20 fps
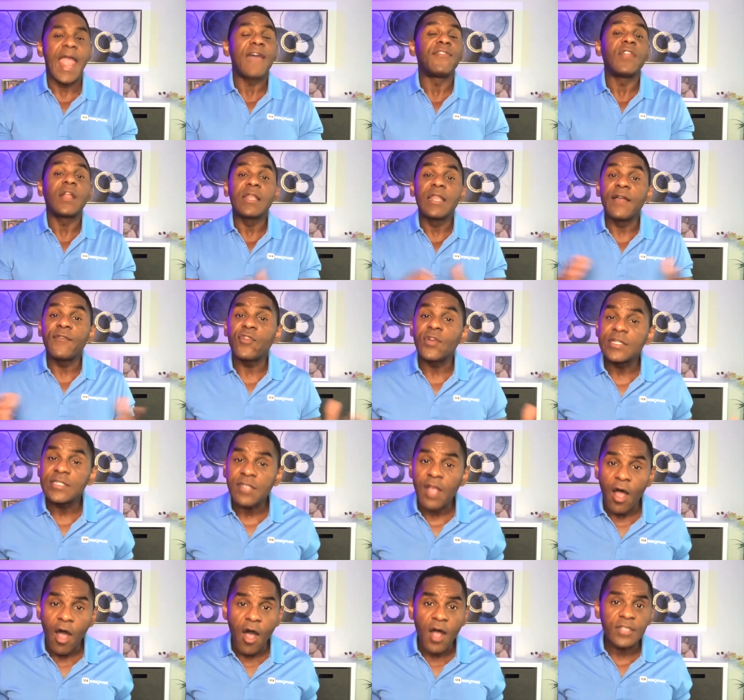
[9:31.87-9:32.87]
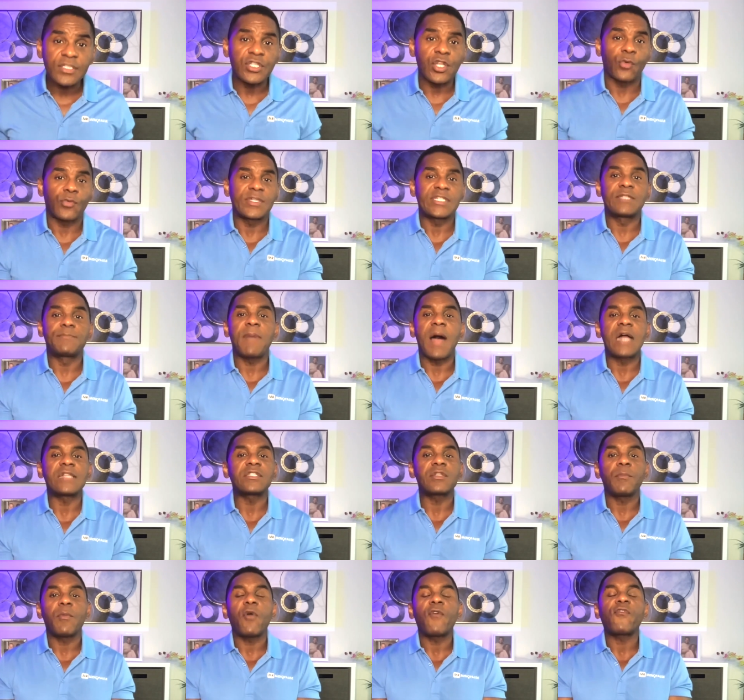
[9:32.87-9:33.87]
and the liver is also
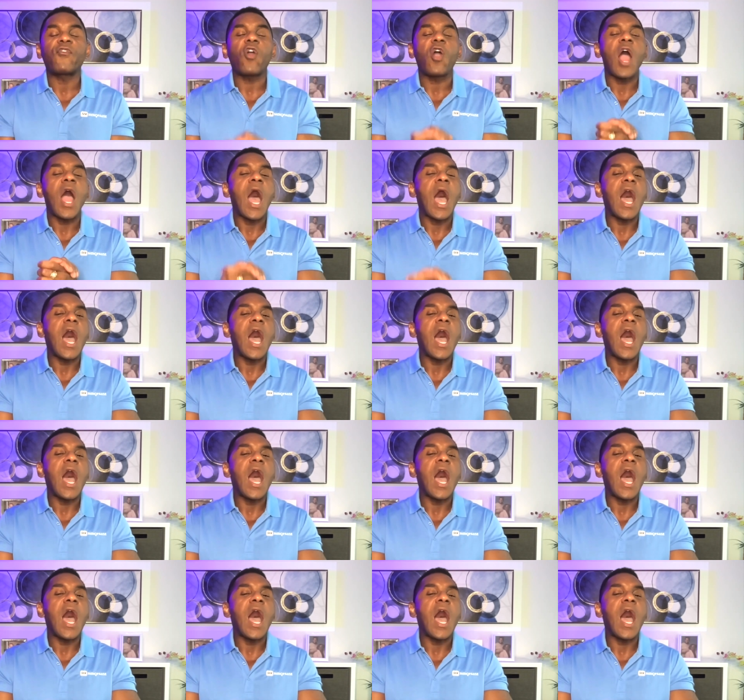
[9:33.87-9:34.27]
responsible for